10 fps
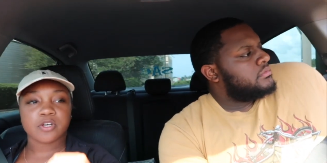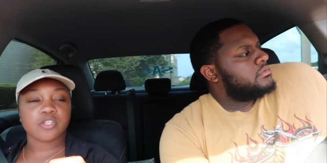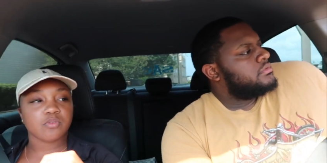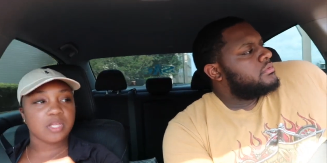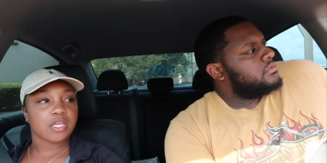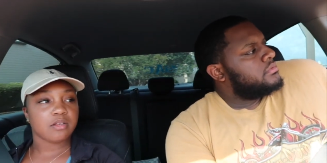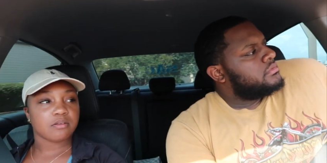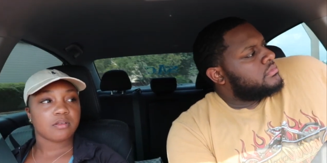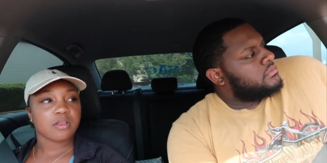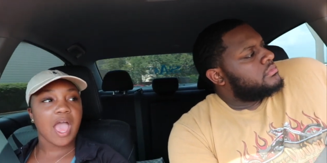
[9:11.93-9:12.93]
Speaker 1: you didn't.
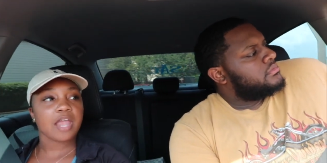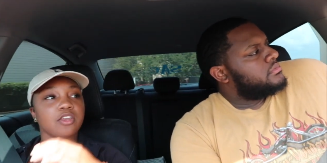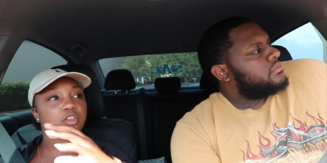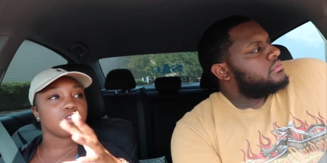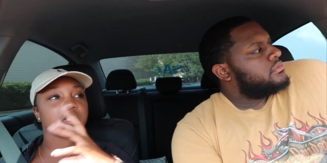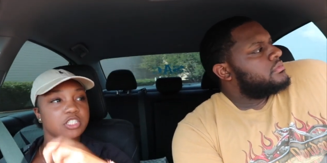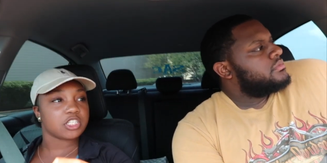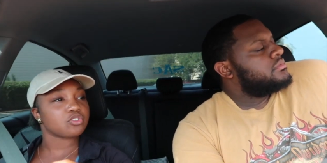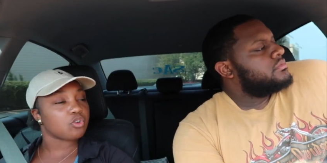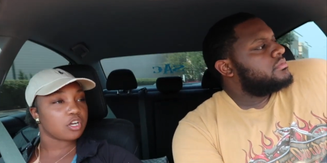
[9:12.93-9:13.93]
I know you didn't
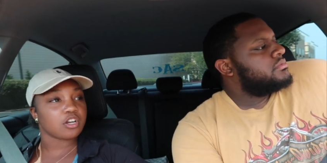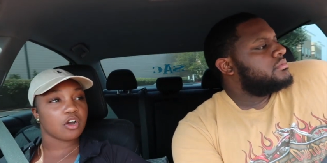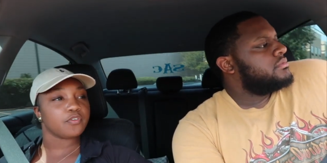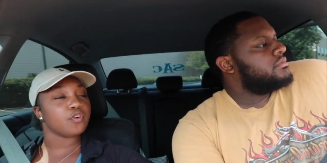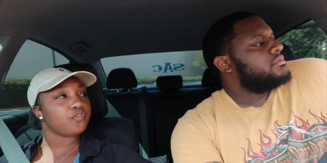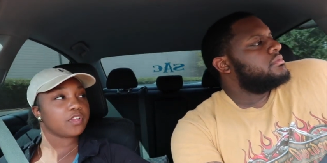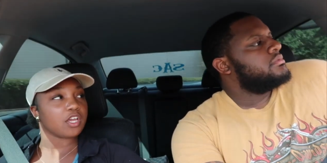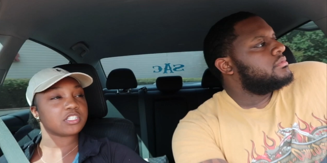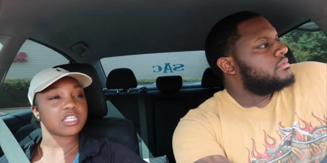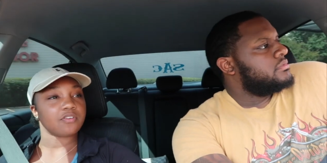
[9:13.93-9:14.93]
just order no food for
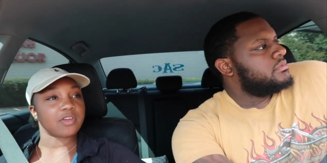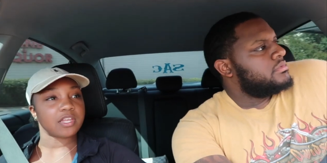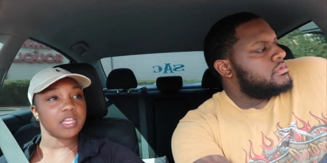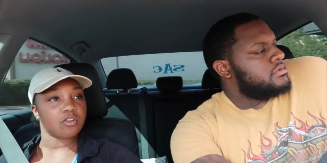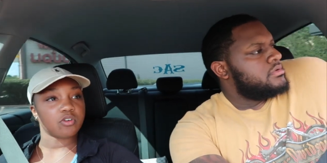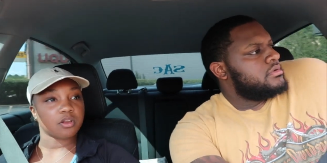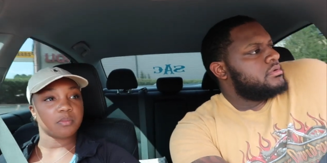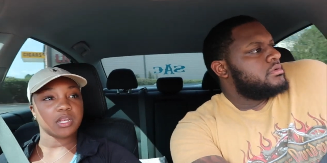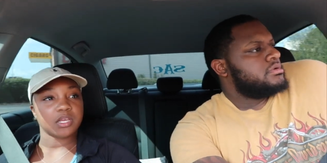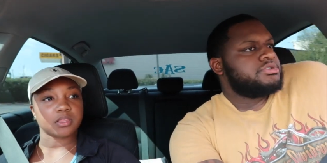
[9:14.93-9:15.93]
yourself and didn't
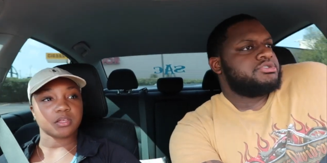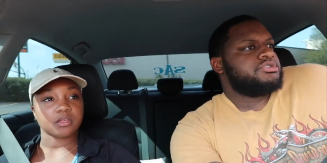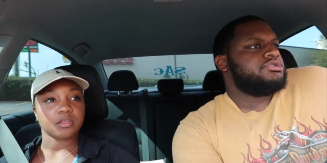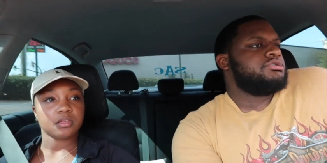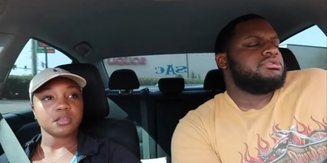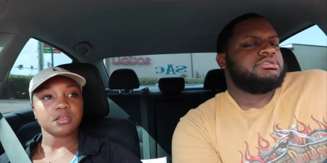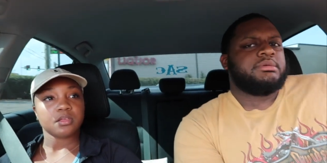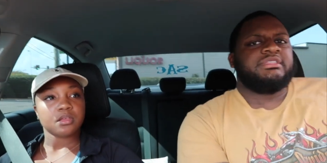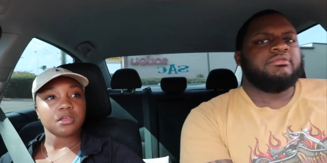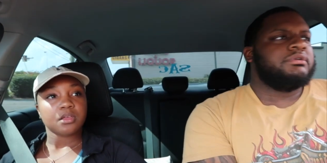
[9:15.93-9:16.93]
order me nothing. Shh,
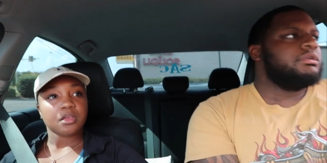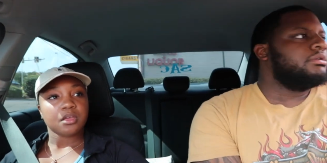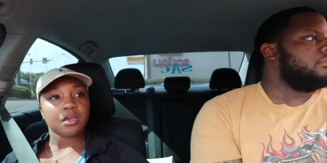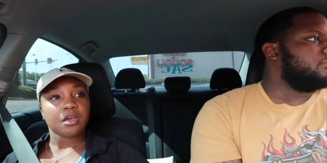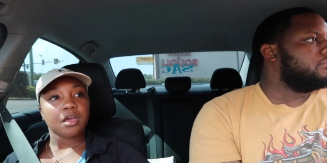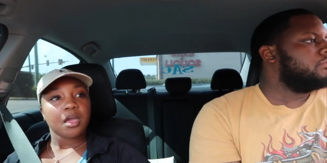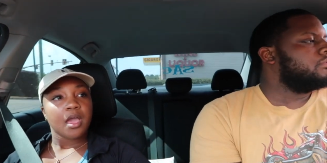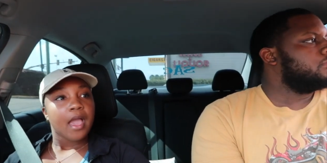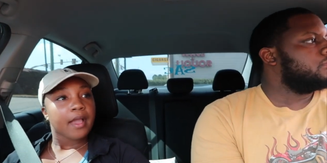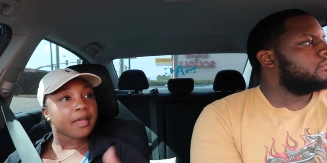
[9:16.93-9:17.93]
I'm at the window.
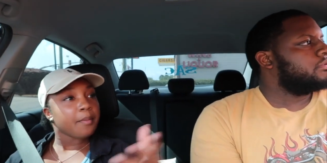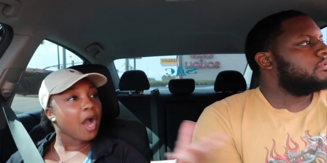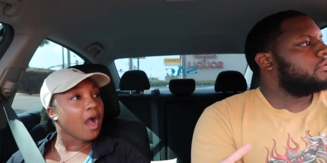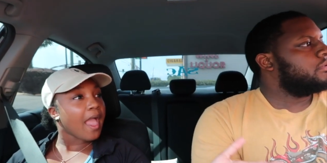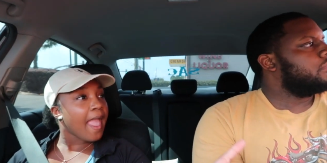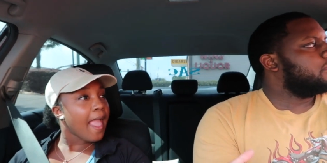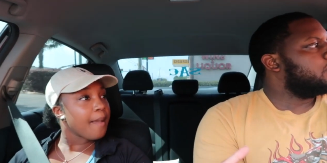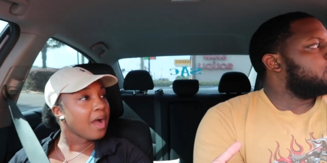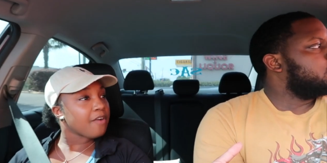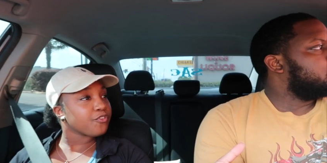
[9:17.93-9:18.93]
Come on,
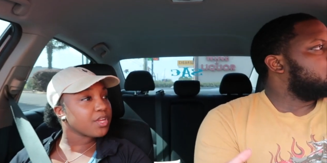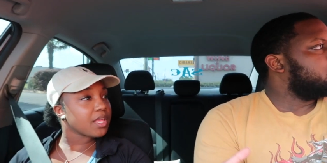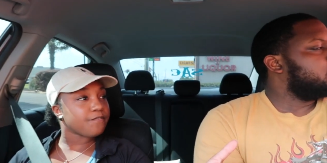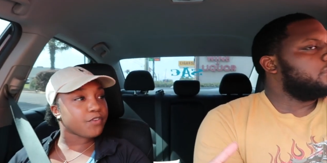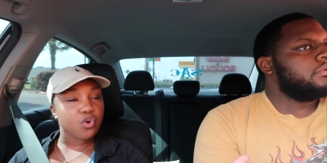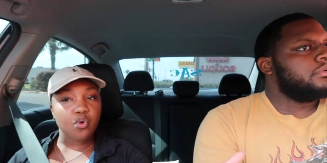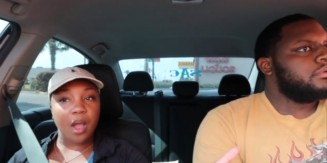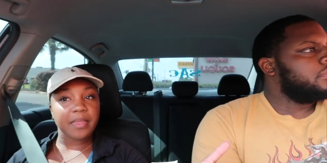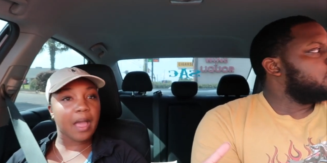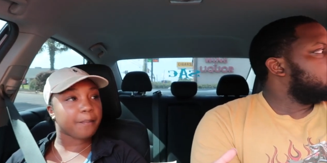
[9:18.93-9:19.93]
add my freaking food.
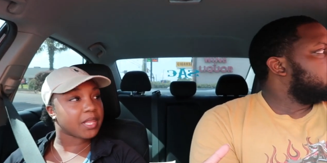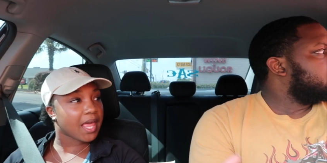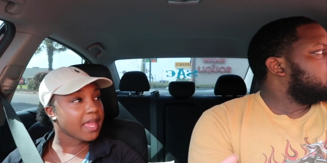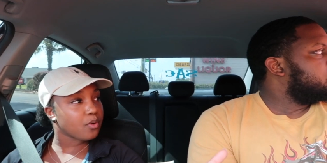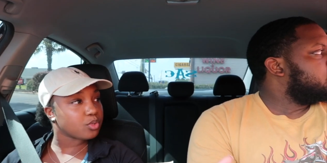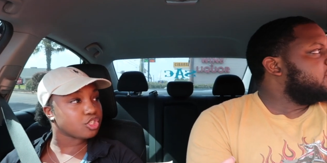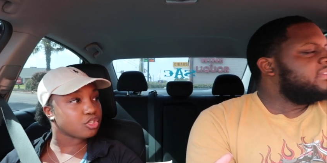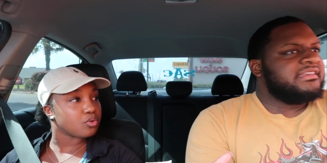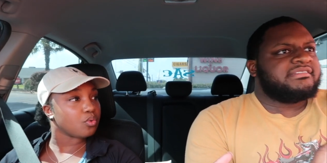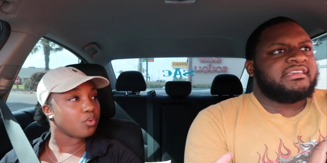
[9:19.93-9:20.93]
I'm not playing with that
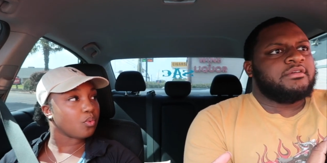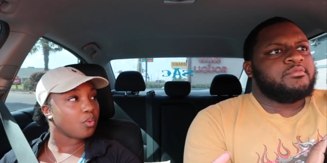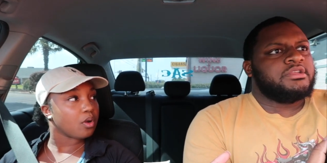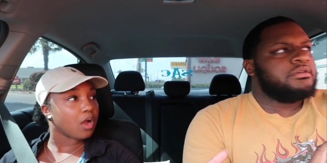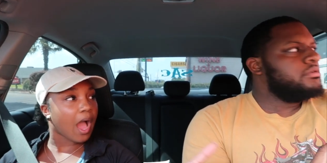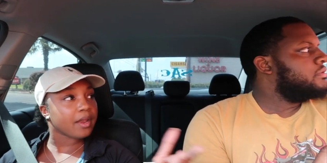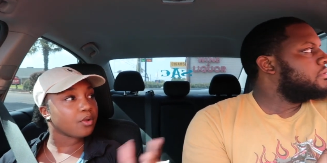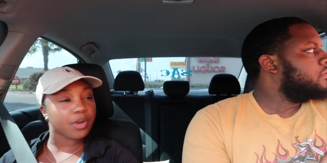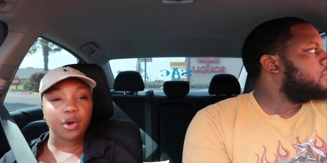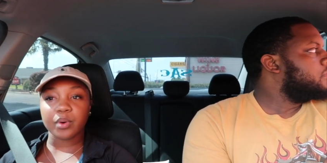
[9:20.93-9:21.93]
you. That said second window? I
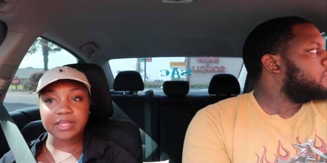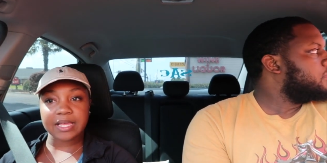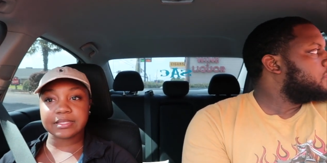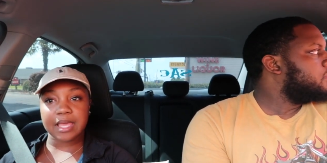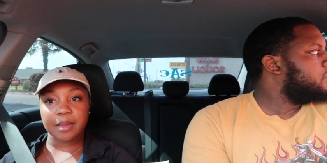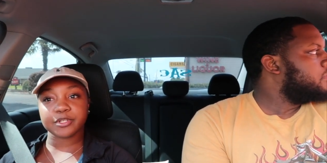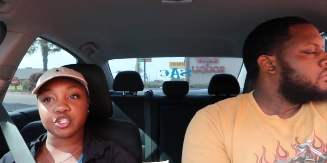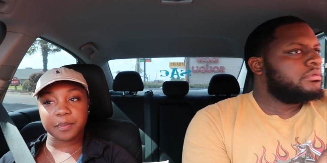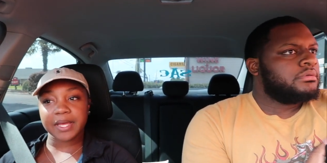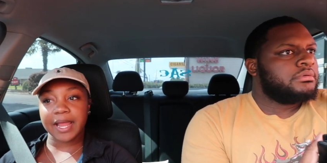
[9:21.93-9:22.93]
don't know what they said,
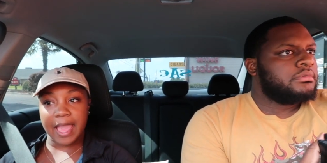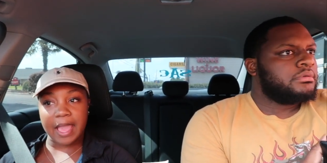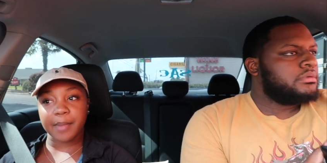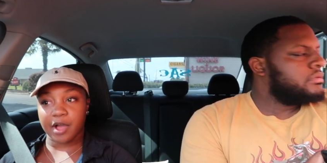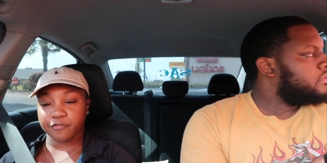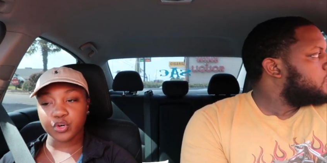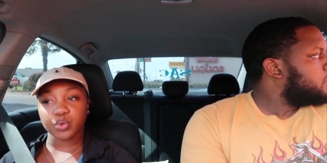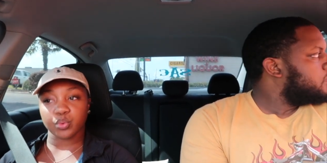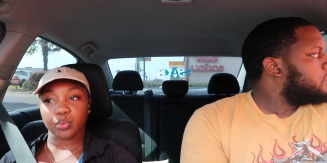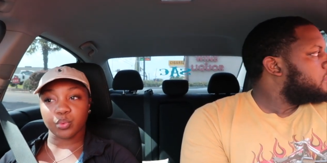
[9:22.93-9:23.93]
but you better add my
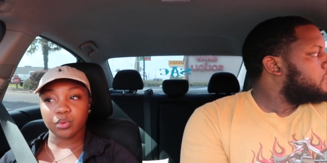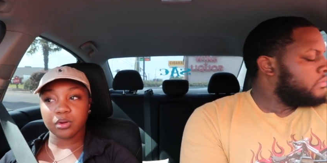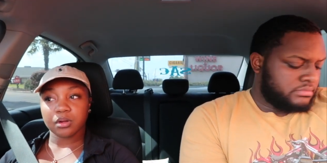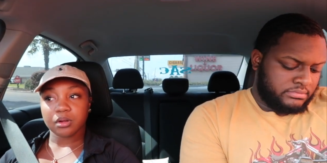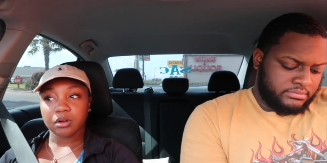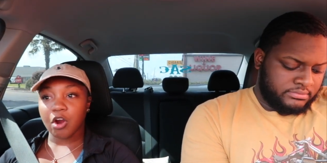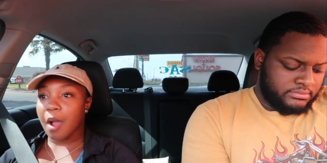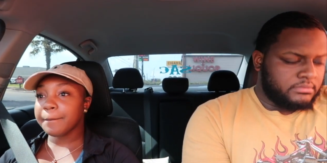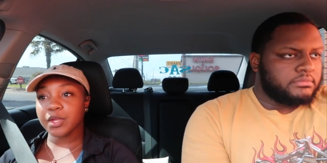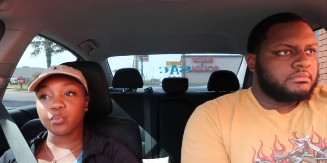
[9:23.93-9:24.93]
food. Or
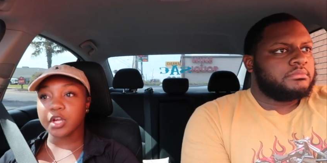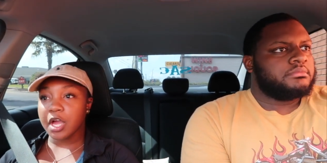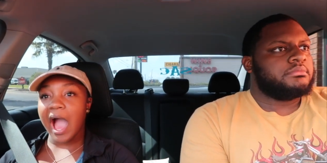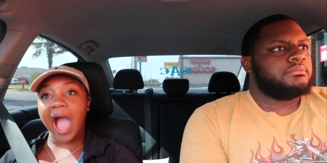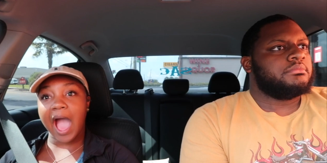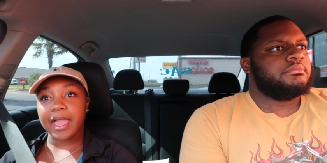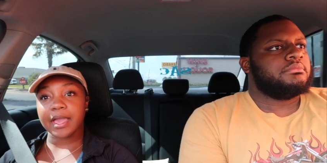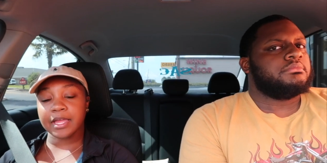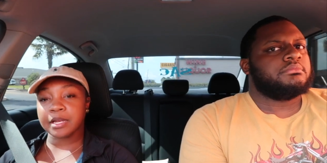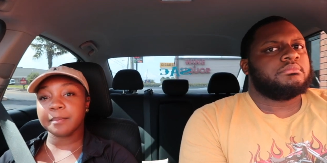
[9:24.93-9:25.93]
I'm gonna be real
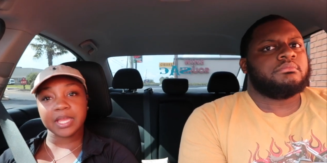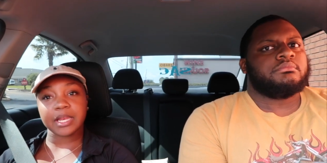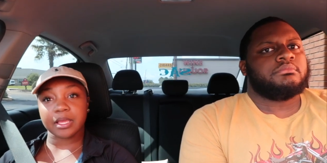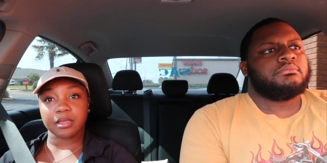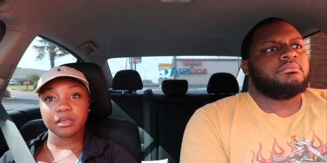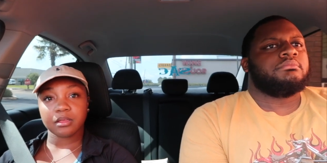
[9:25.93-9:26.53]
hot in a minute.